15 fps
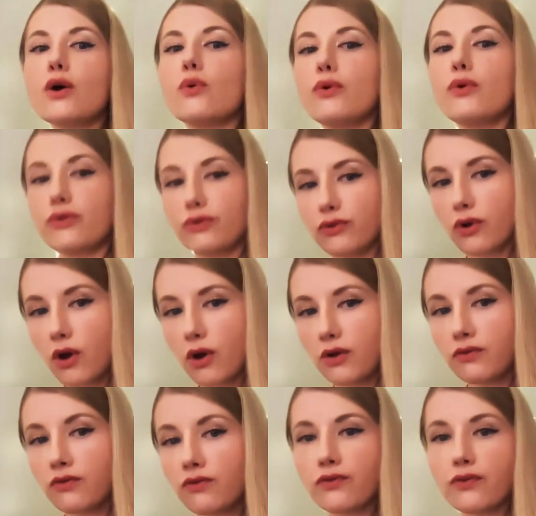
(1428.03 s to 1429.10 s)

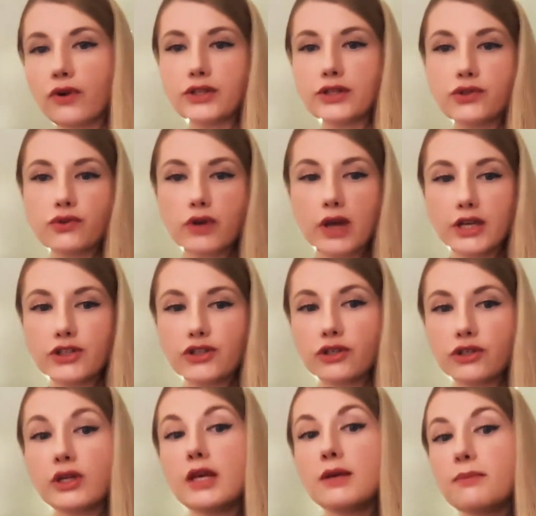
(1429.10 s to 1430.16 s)
withdrawn,
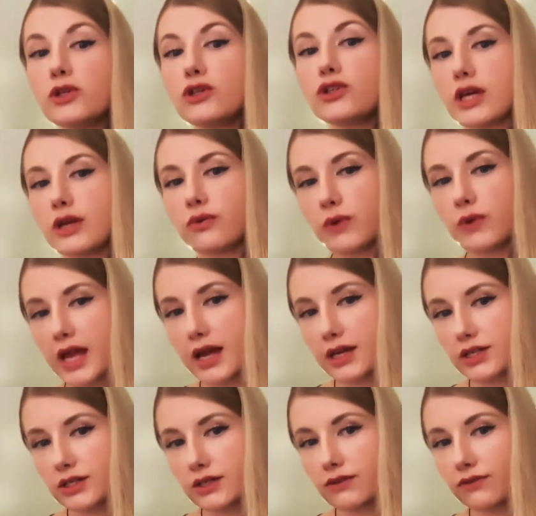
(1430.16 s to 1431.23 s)
frustration, image, and
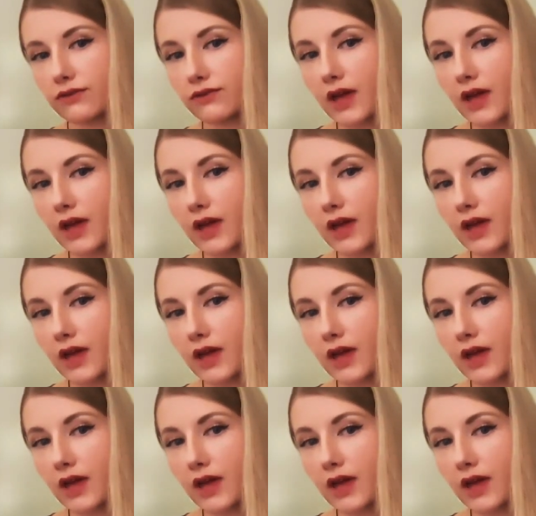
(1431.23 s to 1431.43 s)
reactive.